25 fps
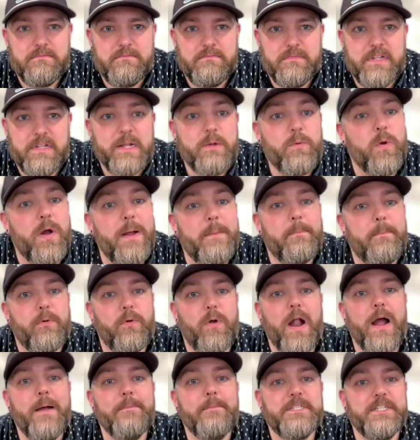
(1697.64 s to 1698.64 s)
Like,
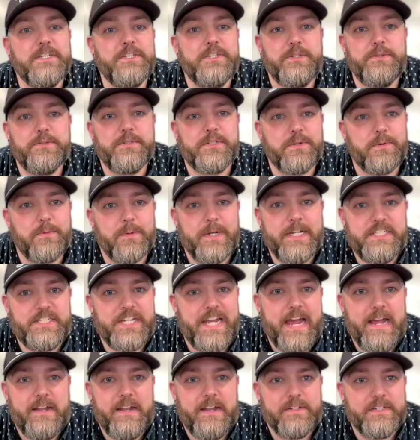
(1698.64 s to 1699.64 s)
what prompted you to reach
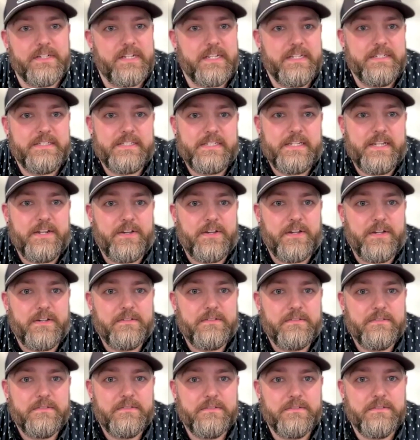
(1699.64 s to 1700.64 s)
out and
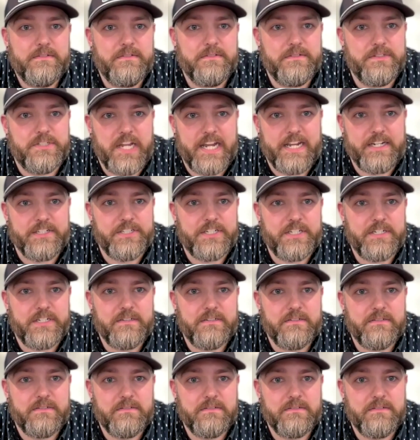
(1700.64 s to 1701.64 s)
consider changing?
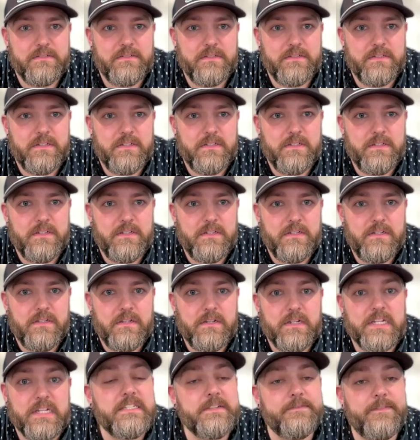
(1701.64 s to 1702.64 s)

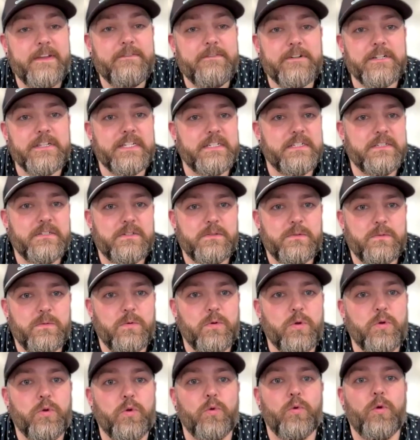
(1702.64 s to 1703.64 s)
Because if everything's
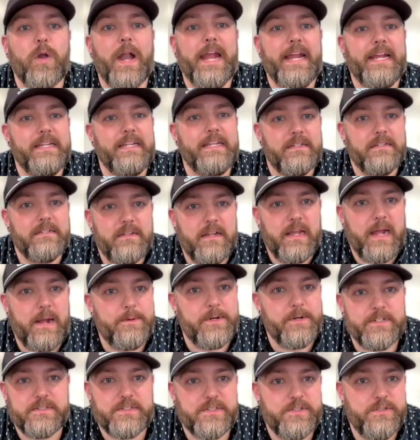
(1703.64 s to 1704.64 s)
great, I
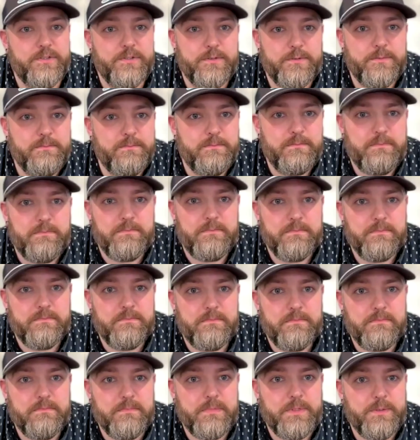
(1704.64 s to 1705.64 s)
would assume
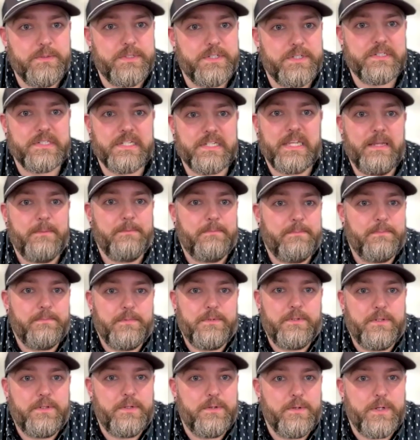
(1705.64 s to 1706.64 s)
you would just keep
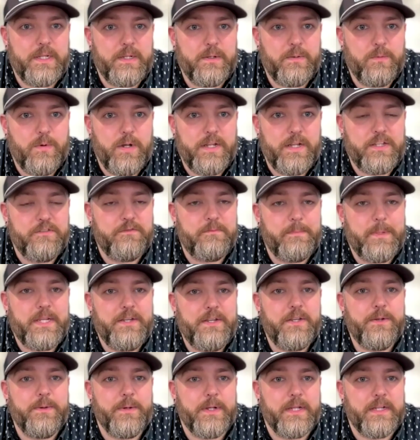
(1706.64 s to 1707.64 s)
doing what you've
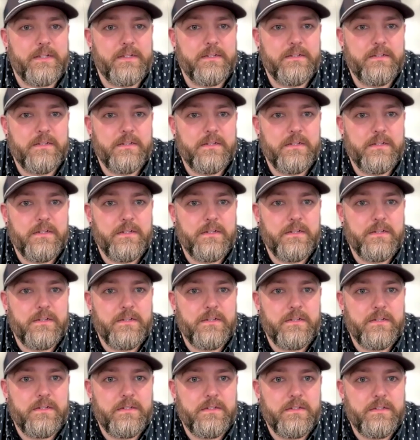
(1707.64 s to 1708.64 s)
been doing.
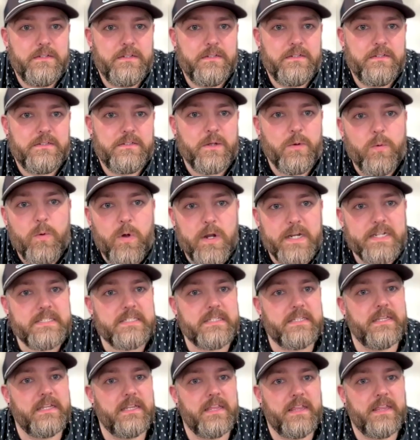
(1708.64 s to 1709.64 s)
So what
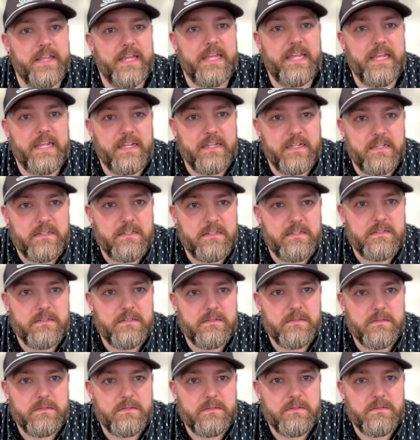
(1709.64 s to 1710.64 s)
is the thing
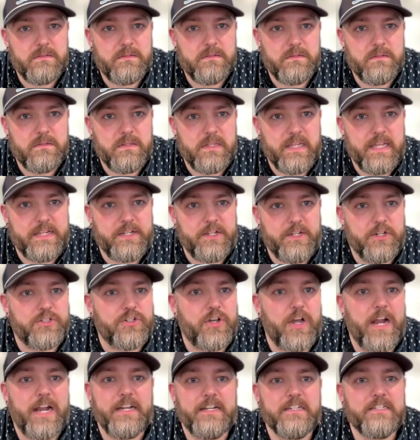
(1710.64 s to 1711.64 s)
that you're
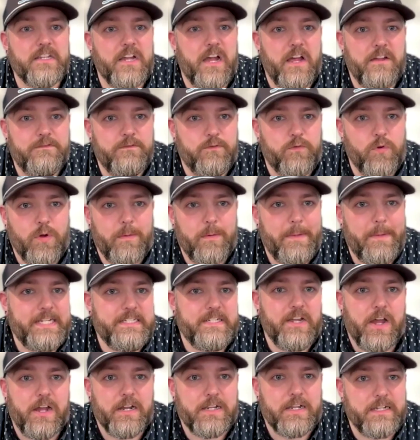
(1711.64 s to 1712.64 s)
trying to solve for by
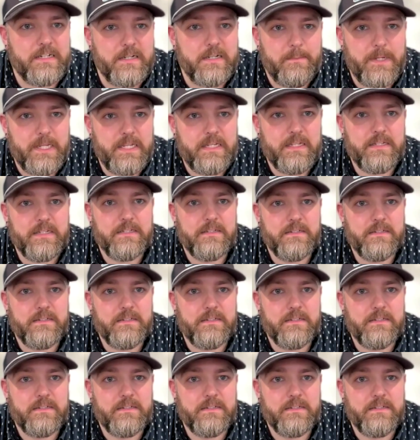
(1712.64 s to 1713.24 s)
talking to me?